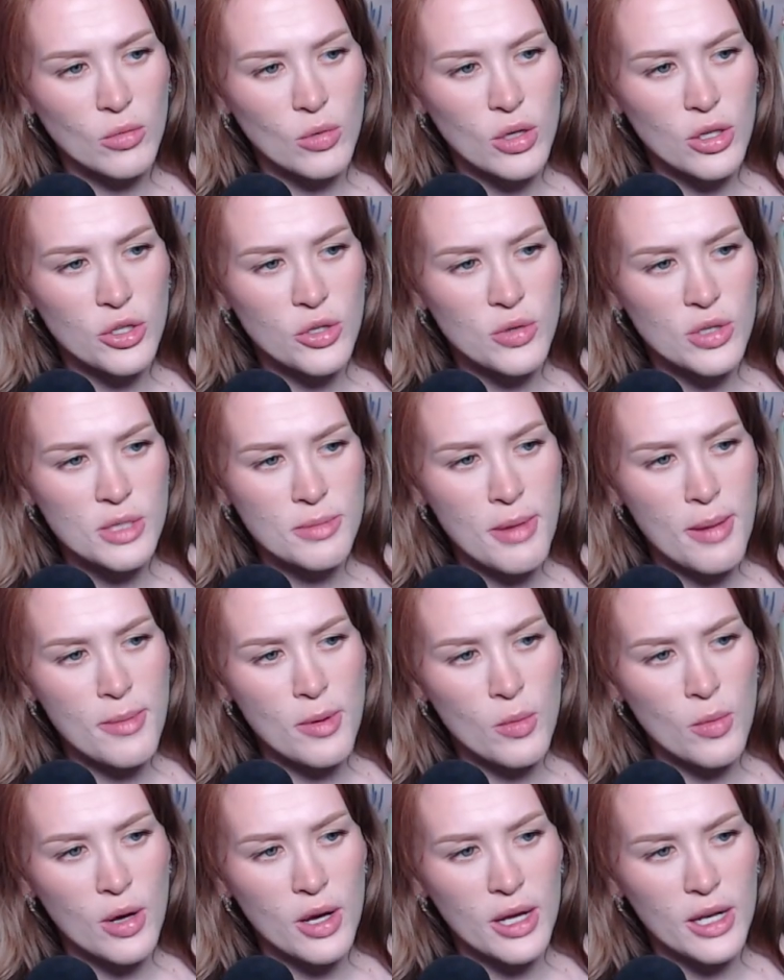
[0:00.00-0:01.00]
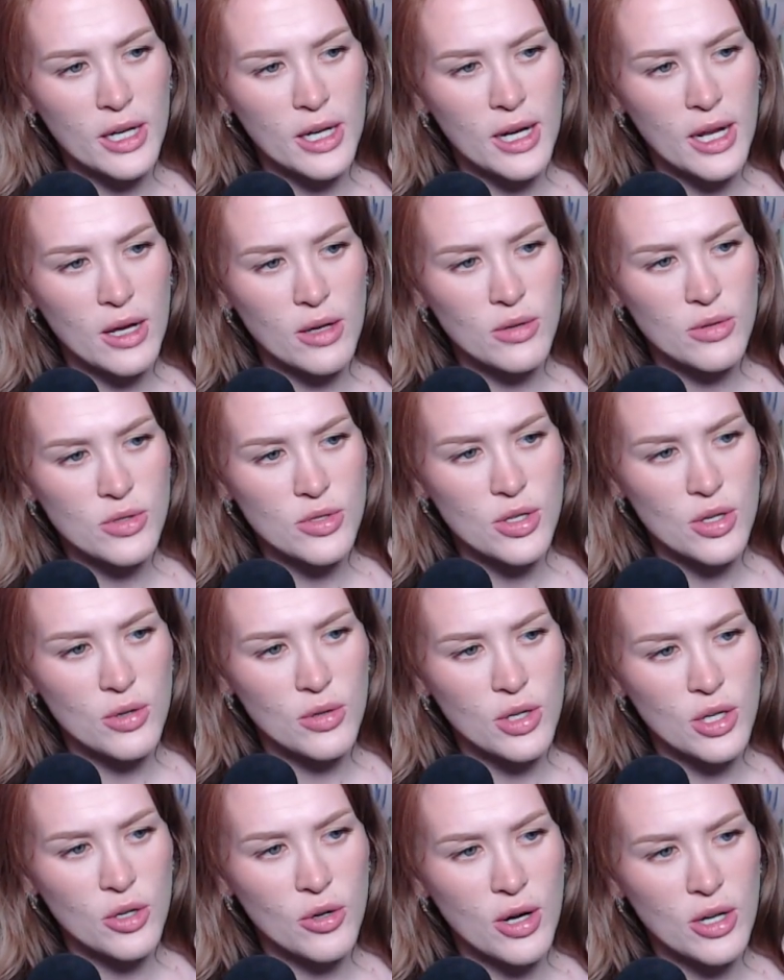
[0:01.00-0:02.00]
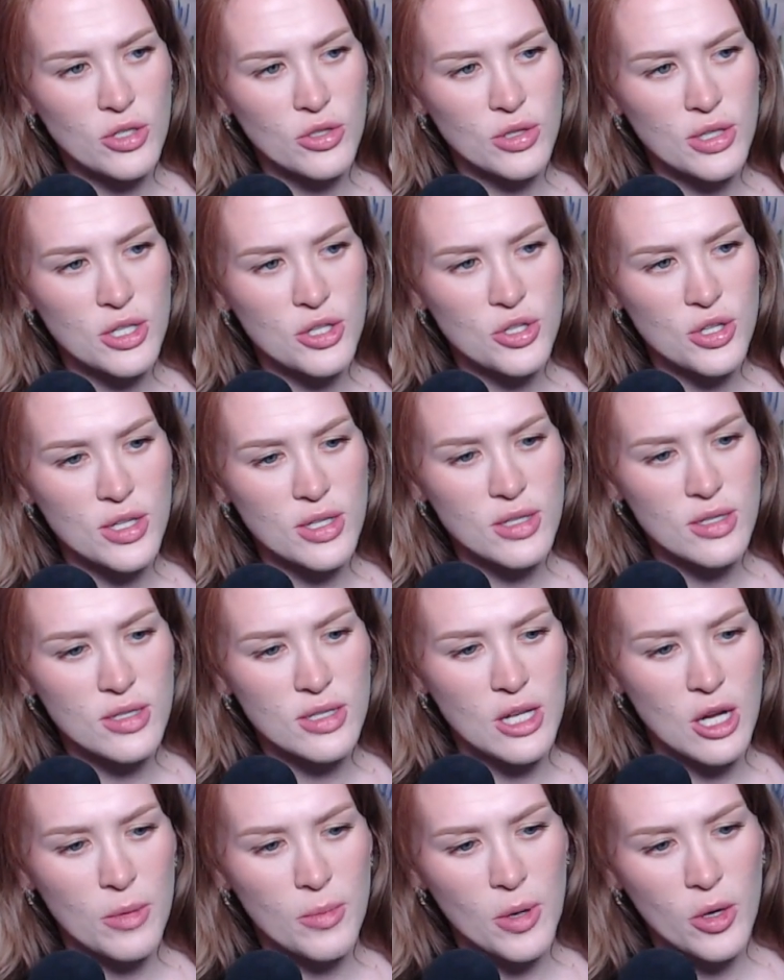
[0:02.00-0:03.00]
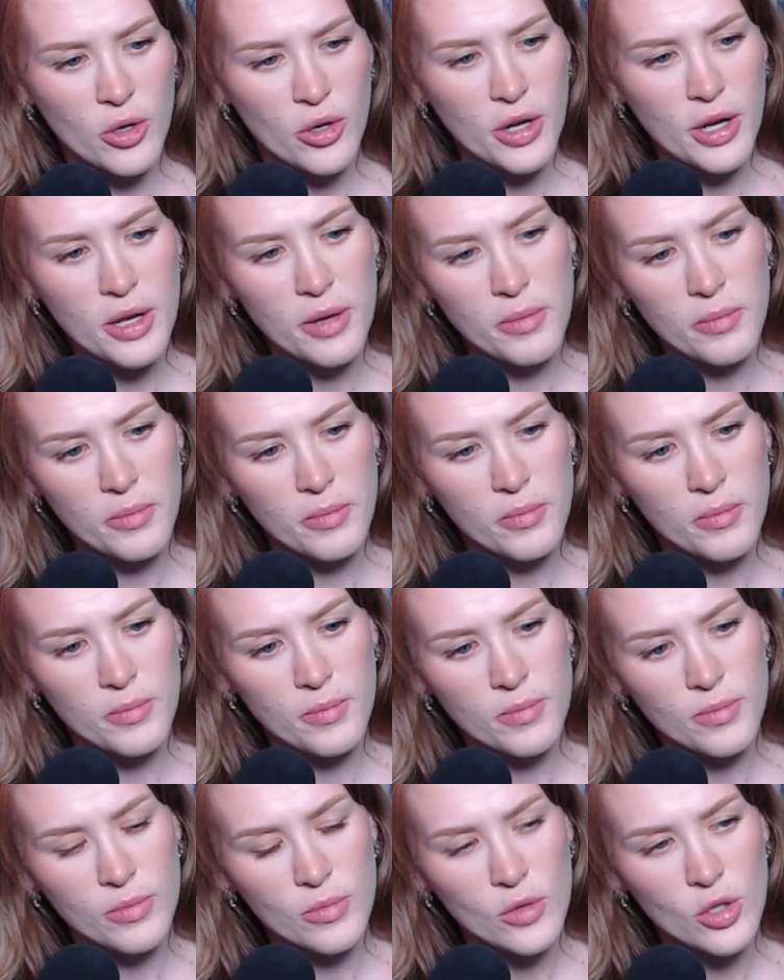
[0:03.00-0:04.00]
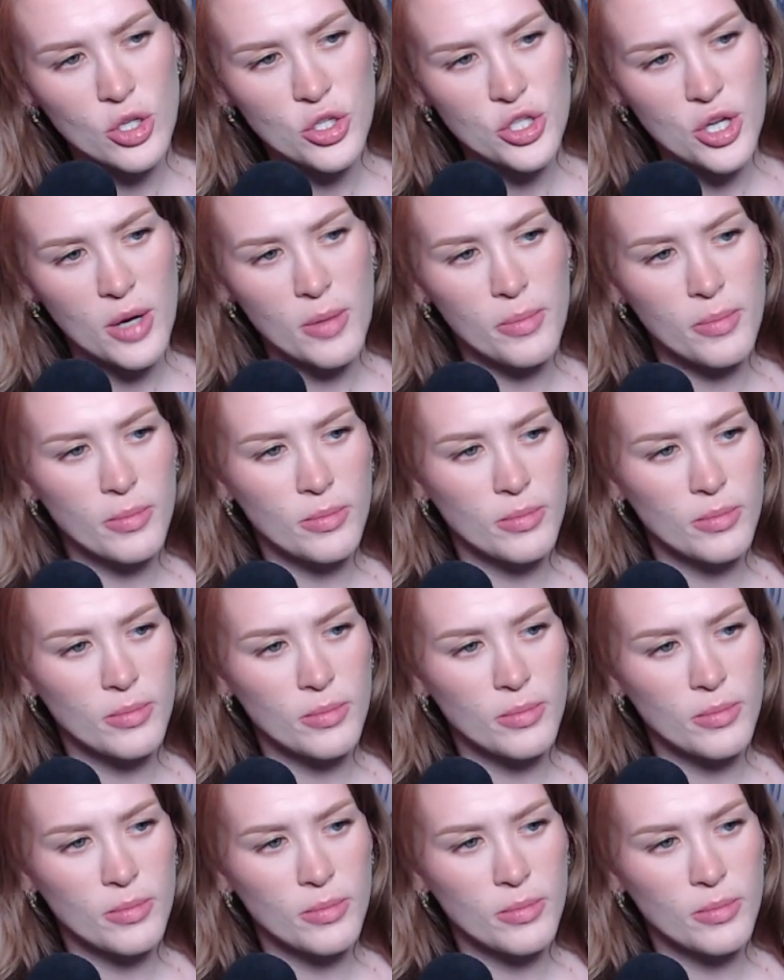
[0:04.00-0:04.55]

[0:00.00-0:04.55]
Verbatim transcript: Well, you just made me want in and out, so congratulations. Now I'm hungry. Good job.